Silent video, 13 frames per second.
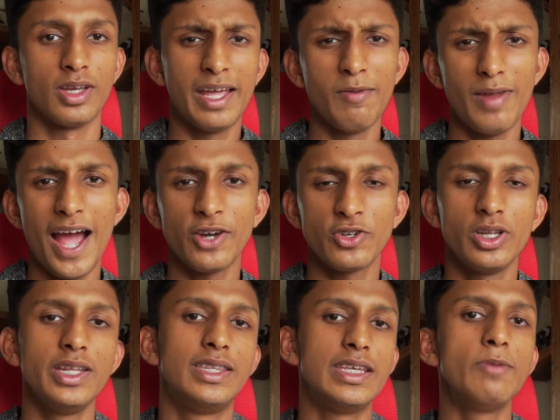It can
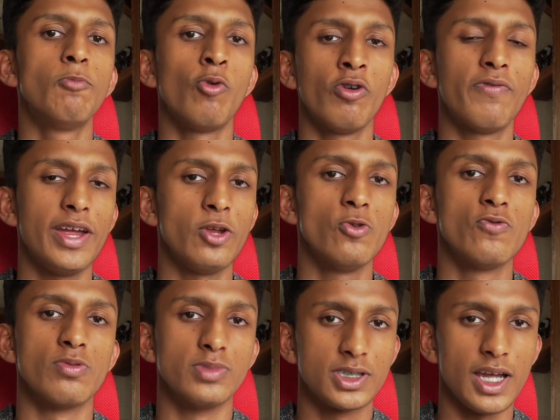actually demotivate you
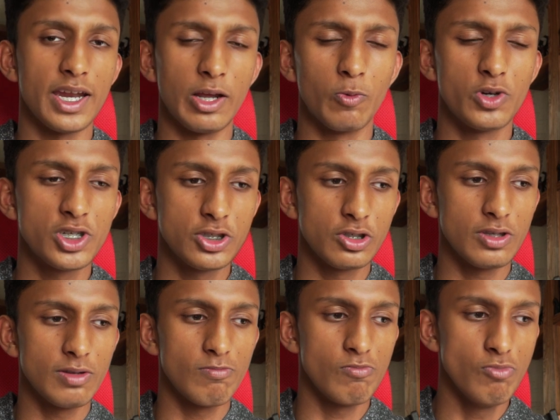from studying, which is
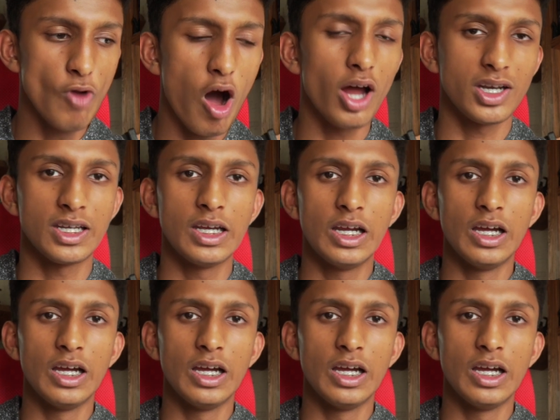not